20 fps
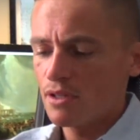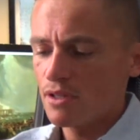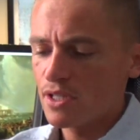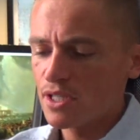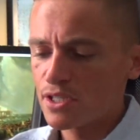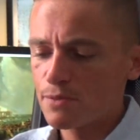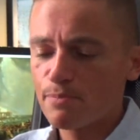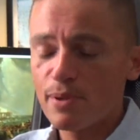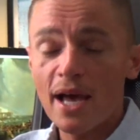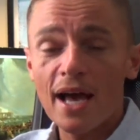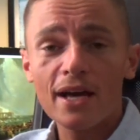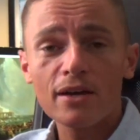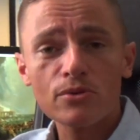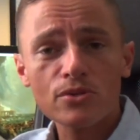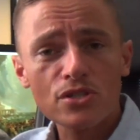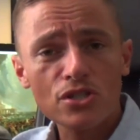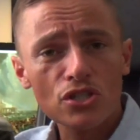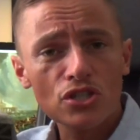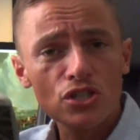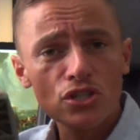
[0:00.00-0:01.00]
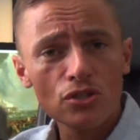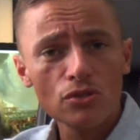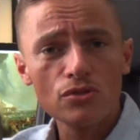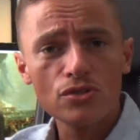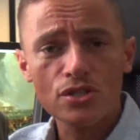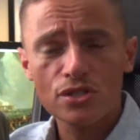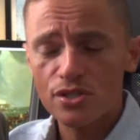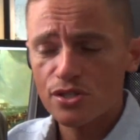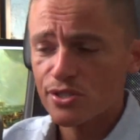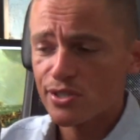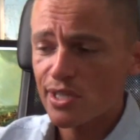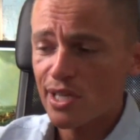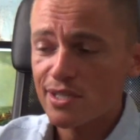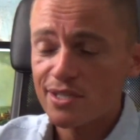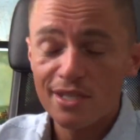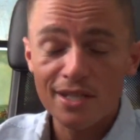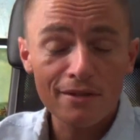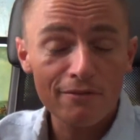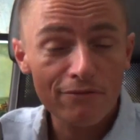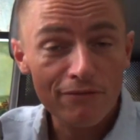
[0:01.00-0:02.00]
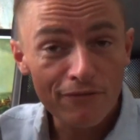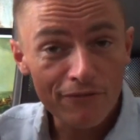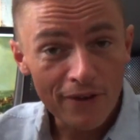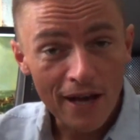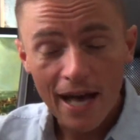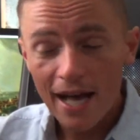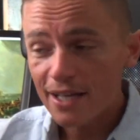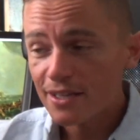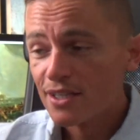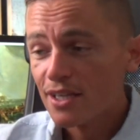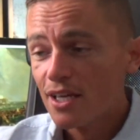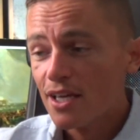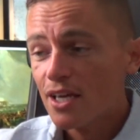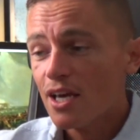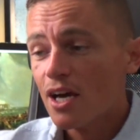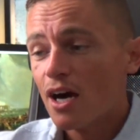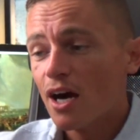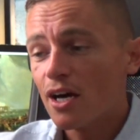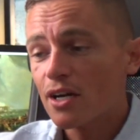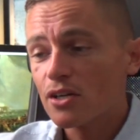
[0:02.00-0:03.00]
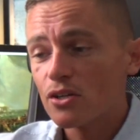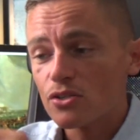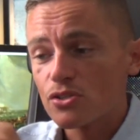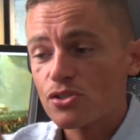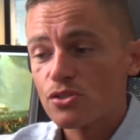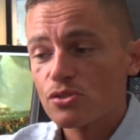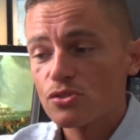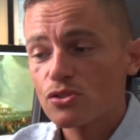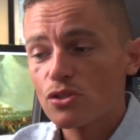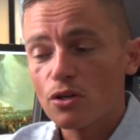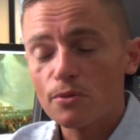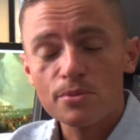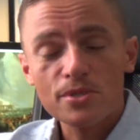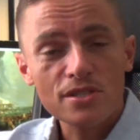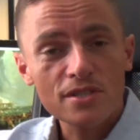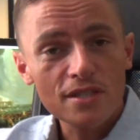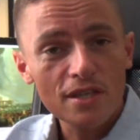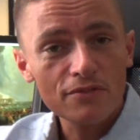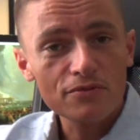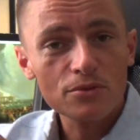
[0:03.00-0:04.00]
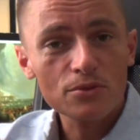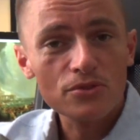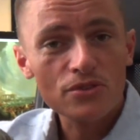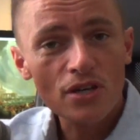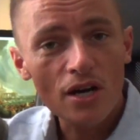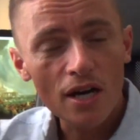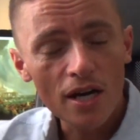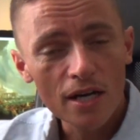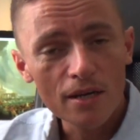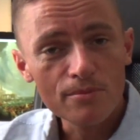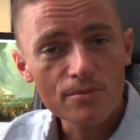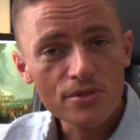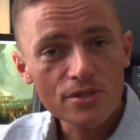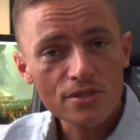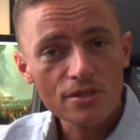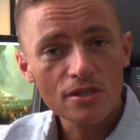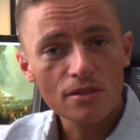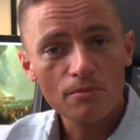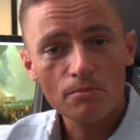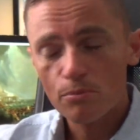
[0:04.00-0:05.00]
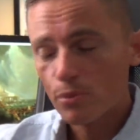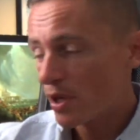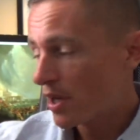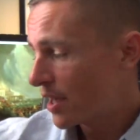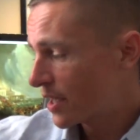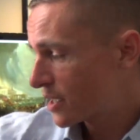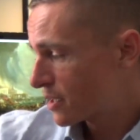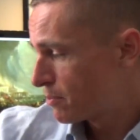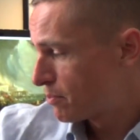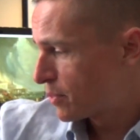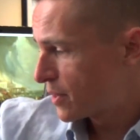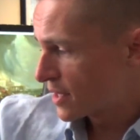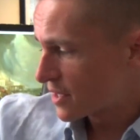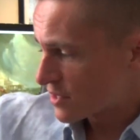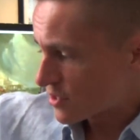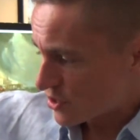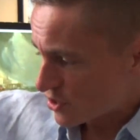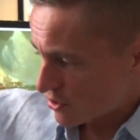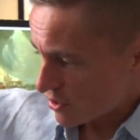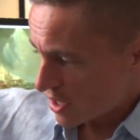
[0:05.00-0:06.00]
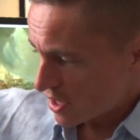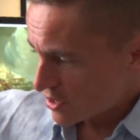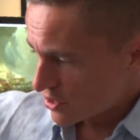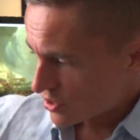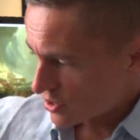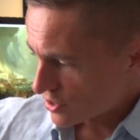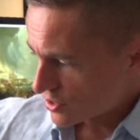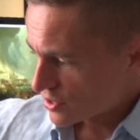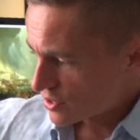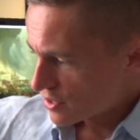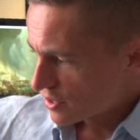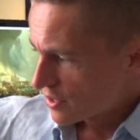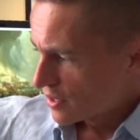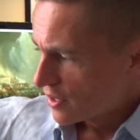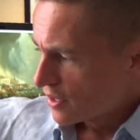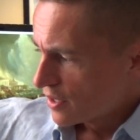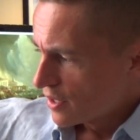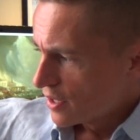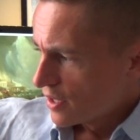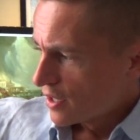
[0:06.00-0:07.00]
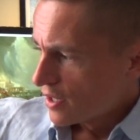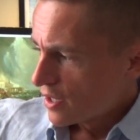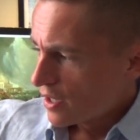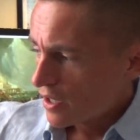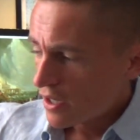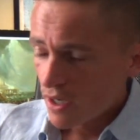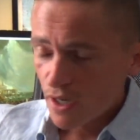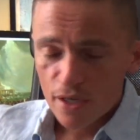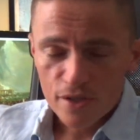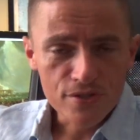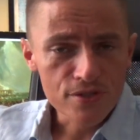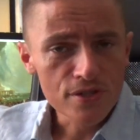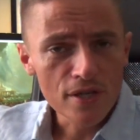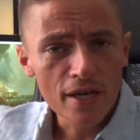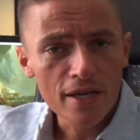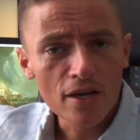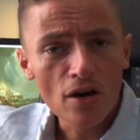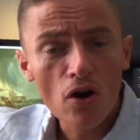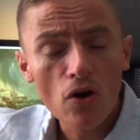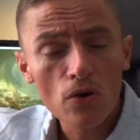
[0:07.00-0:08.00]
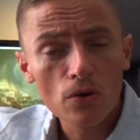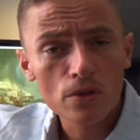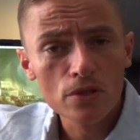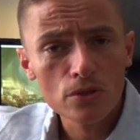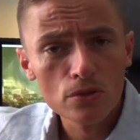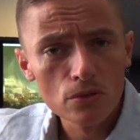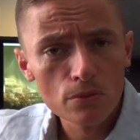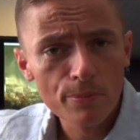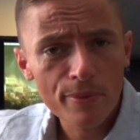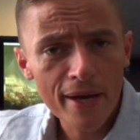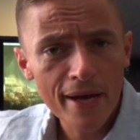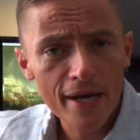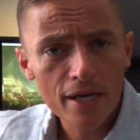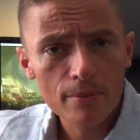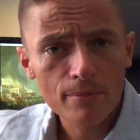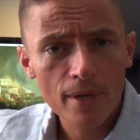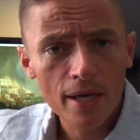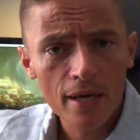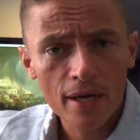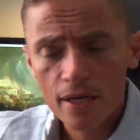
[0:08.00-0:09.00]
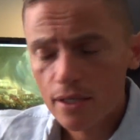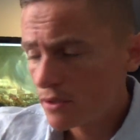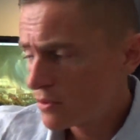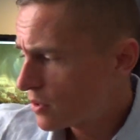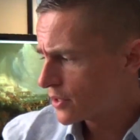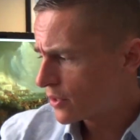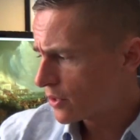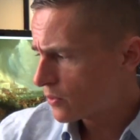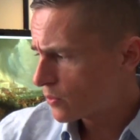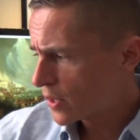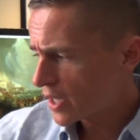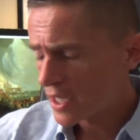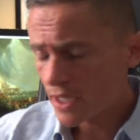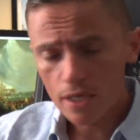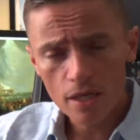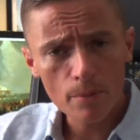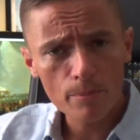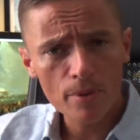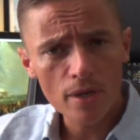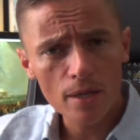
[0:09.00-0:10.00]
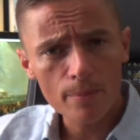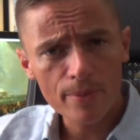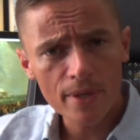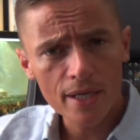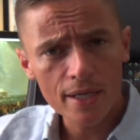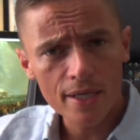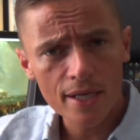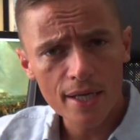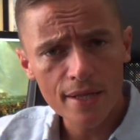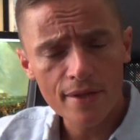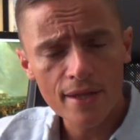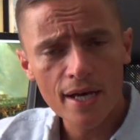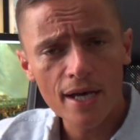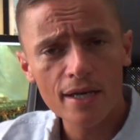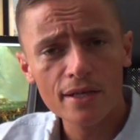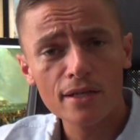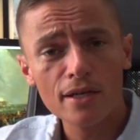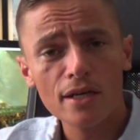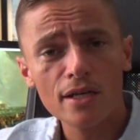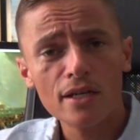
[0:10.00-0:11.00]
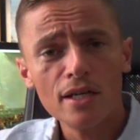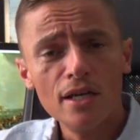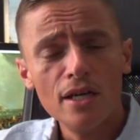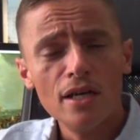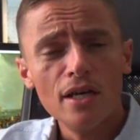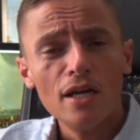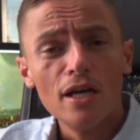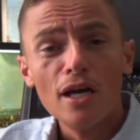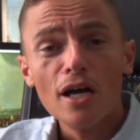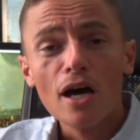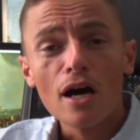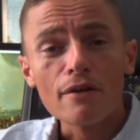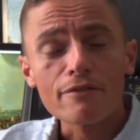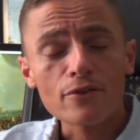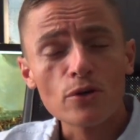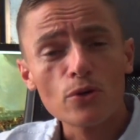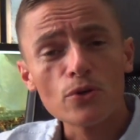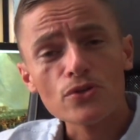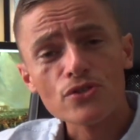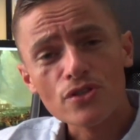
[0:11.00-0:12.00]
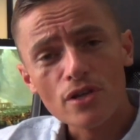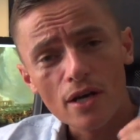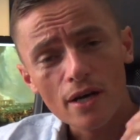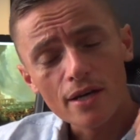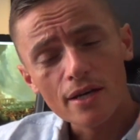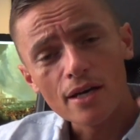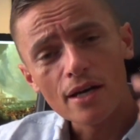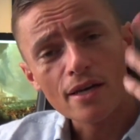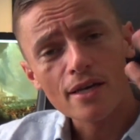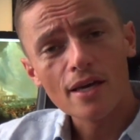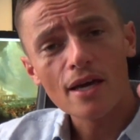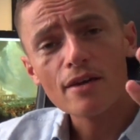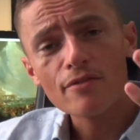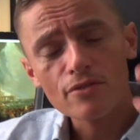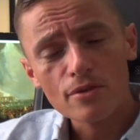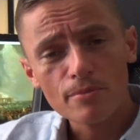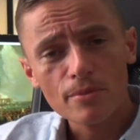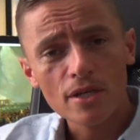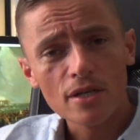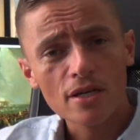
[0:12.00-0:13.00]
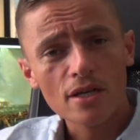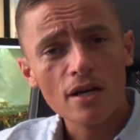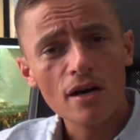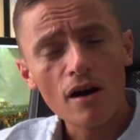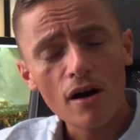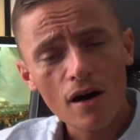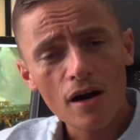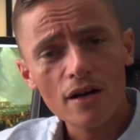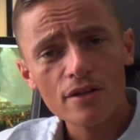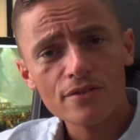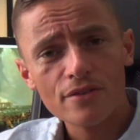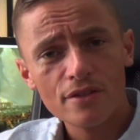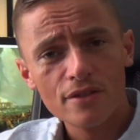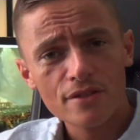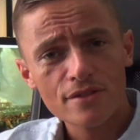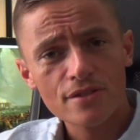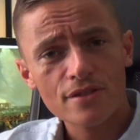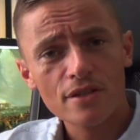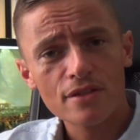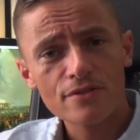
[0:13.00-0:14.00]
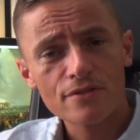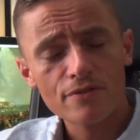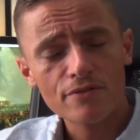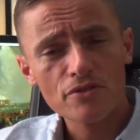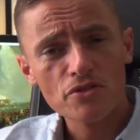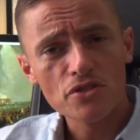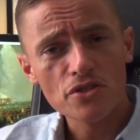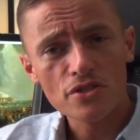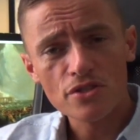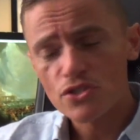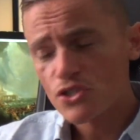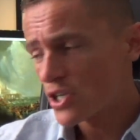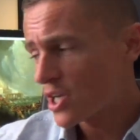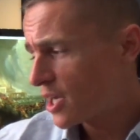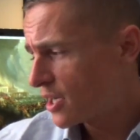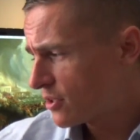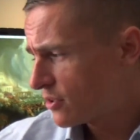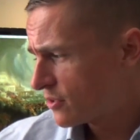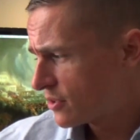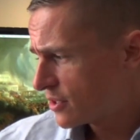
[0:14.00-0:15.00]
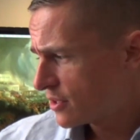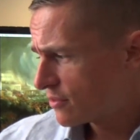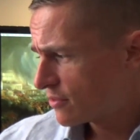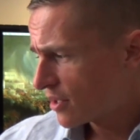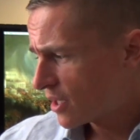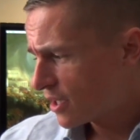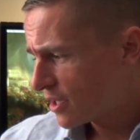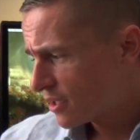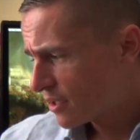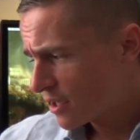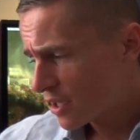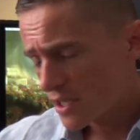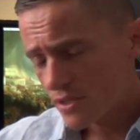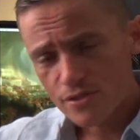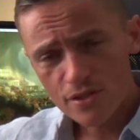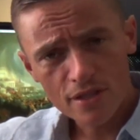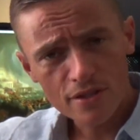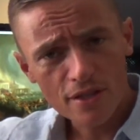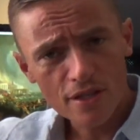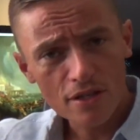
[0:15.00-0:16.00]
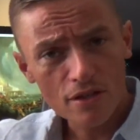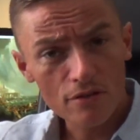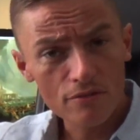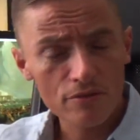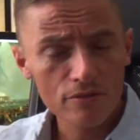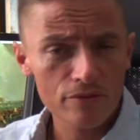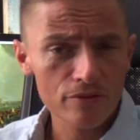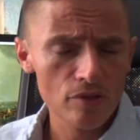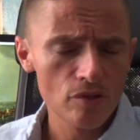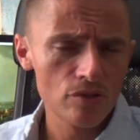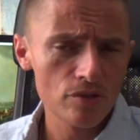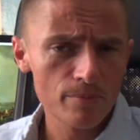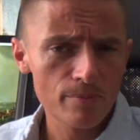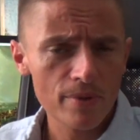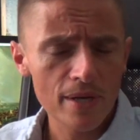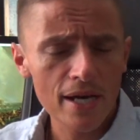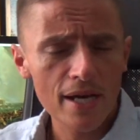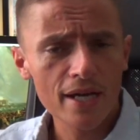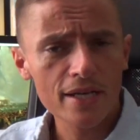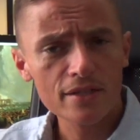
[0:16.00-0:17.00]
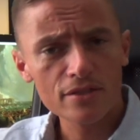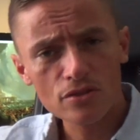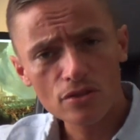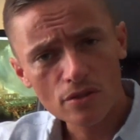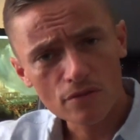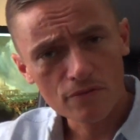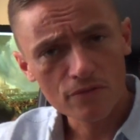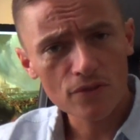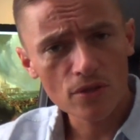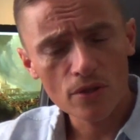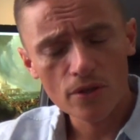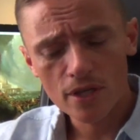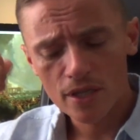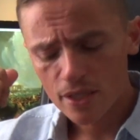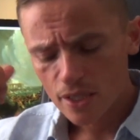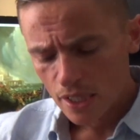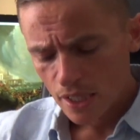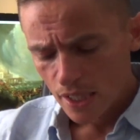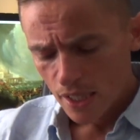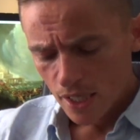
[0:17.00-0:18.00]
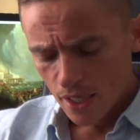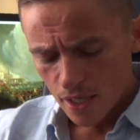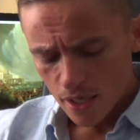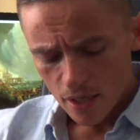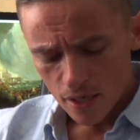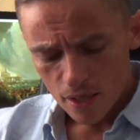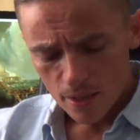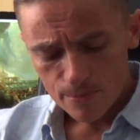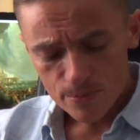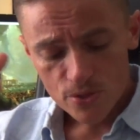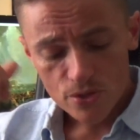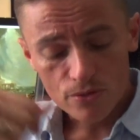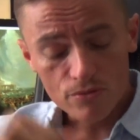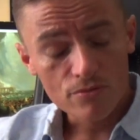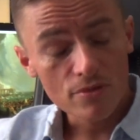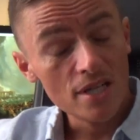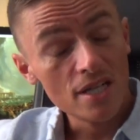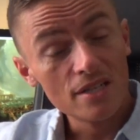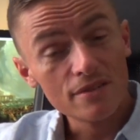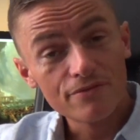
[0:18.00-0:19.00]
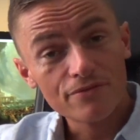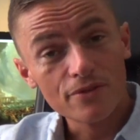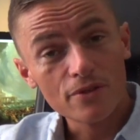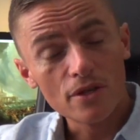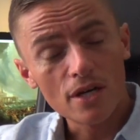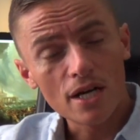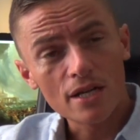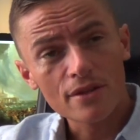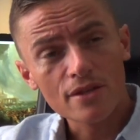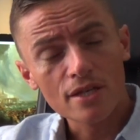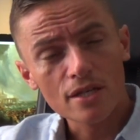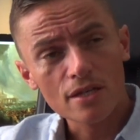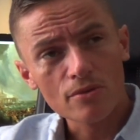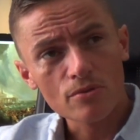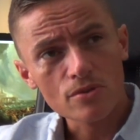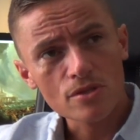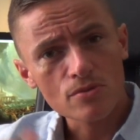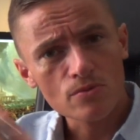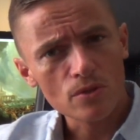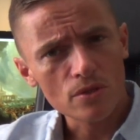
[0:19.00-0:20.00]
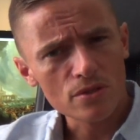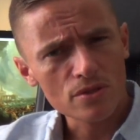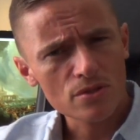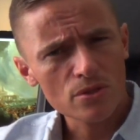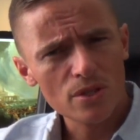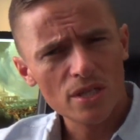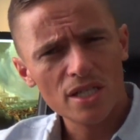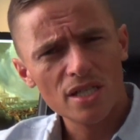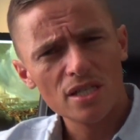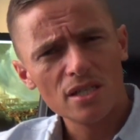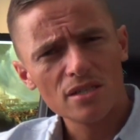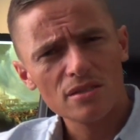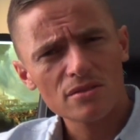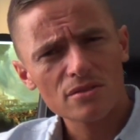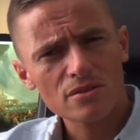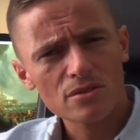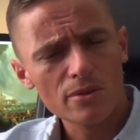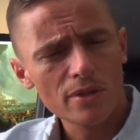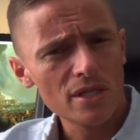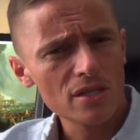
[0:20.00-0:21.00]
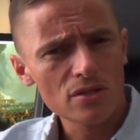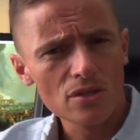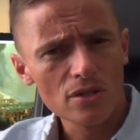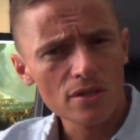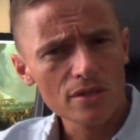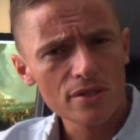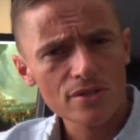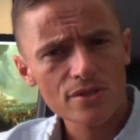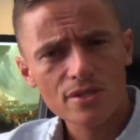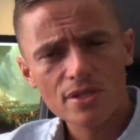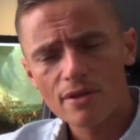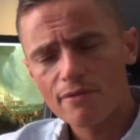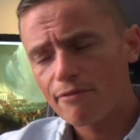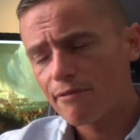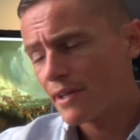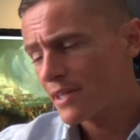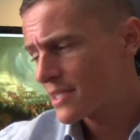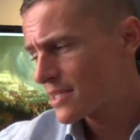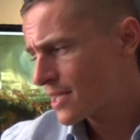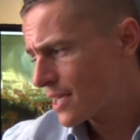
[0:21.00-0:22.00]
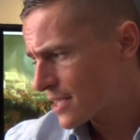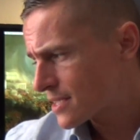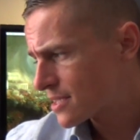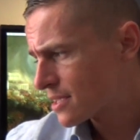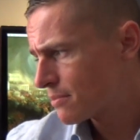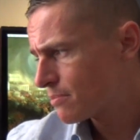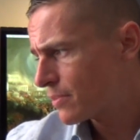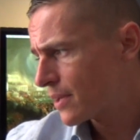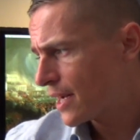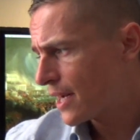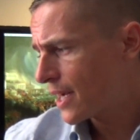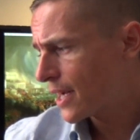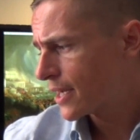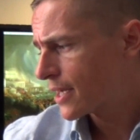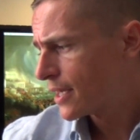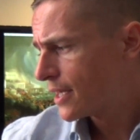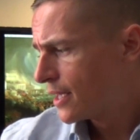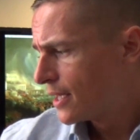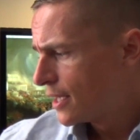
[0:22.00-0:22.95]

This bag was a huge success, and in fact I got stopped several times by complete strangers saying, "Oh, cool bag, man, you know, where can I buy a bag like that?" And I gave them a card and said to visit the channel, and I said that I reviewed the bag and you can view it. So really, for I think it was what, $20, fantastic bag.